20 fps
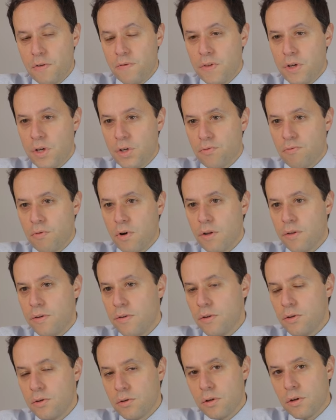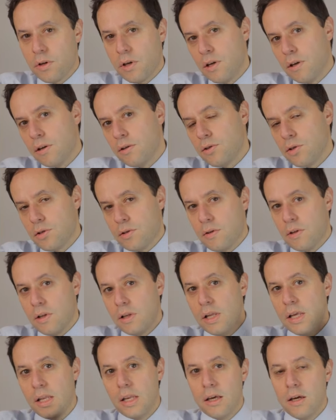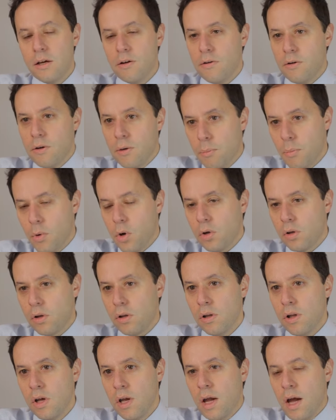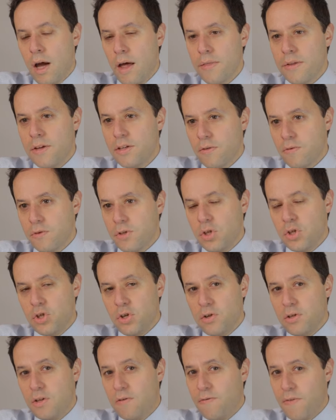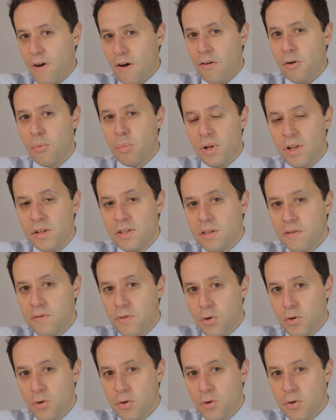of this rather than looking at just the linear model. And this obviously shows the variability of